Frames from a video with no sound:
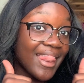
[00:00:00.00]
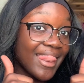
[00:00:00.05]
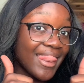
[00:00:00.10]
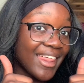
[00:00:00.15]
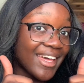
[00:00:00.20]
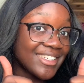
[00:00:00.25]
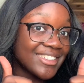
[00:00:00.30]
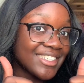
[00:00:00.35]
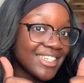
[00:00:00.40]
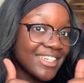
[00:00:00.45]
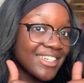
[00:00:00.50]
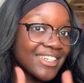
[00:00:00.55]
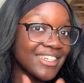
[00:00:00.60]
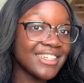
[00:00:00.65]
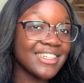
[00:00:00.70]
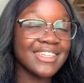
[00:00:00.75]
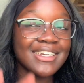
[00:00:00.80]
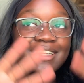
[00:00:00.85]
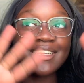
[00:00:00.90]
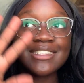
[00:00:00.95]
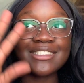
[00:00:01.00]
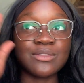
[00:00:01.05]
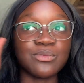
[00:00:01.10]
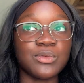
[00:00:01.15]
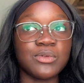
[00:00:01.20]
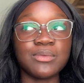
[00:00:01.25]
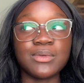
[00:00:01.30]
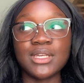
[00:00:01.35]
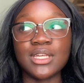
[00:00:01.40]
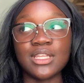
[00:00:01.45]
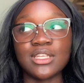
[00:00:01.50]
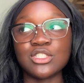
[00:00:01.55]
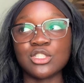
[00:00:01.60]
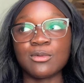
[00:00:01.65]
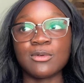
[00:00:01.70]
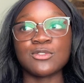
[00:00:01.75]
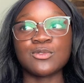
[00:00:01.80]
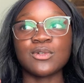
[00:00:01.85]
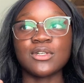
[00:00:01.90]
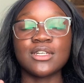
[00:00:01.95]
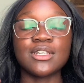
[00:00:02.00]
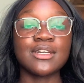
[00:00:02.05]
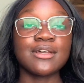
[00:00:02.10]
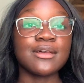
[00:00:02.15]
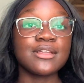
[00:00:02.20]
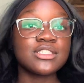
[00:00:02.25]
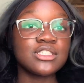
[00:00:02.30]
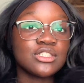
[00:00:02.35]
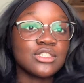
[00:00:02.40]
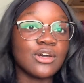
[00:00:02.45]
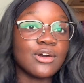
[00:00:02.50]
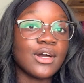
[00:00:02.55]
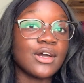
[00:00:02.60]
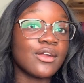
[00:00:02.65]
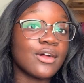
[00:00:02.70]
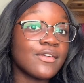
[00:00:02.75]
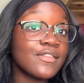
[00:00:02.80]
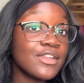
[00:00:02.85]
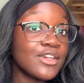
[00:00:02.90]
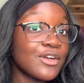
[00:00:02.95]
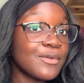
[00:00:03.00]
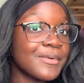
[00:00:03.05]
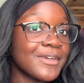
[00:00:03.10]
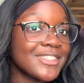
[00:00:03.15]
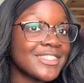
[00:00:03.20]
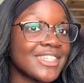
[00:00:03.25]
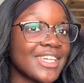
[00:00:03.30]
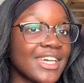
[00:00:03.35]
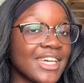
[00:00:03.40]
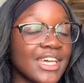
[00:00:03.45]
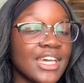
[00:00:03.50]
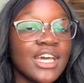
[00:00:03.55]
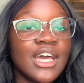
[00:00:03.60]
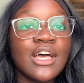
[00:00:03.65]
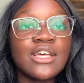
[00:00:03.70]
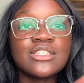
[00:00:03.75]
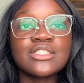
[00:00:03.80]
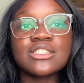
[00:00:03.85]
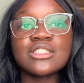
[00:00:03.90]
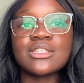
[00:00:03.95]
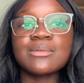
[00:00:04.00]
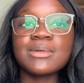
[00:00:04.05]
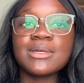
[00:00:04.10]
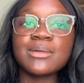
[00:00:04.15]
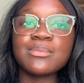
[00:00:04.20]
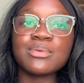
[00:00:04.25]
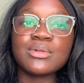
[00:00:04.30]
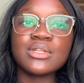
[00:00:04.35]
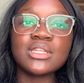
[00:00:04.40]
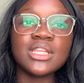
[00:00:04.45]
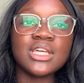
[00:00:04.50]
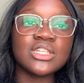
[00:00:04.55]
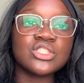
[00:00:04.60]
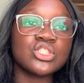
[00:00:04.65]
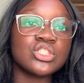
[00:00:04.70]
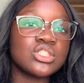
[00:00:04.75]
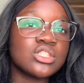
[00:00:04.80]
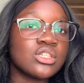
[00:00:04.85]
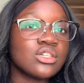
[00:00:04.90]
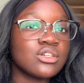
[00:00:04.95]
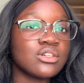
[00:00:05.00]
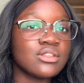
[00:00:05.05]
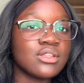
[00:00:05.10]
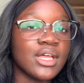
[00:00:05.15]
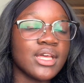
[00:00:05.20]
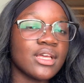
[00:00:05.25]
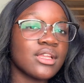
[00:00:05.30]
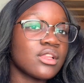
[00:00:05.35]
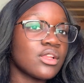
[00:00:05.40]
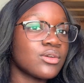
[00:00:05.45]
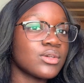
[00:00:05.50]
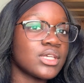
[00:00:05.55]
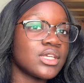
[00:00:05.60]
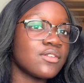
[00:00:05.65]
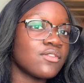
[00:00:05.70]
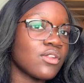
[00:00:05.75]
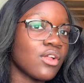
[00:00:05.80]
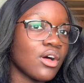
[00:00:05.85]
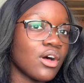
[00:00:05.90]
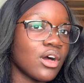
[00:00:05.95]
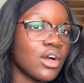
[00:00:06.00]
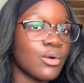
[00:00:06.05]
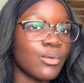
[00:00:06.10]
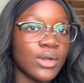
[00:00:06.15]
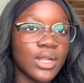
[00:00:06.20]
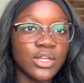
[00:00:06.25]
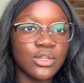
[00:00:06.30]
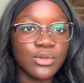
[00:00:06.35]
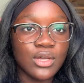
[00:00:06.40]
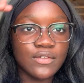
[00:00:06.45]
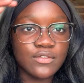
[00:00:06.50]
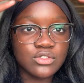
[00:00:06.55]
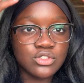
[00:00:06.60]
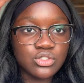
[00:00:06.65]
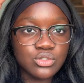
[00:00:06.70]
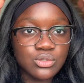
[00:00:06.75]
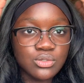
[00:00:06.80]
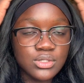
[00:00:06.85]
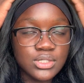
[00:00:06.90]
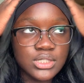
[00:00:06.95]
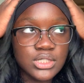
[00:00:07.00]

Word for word: that's good because we've been getting so much work. So I don't have any homework today. So it's gonna be a pretty like chill, like low-key vlog, what I do after school and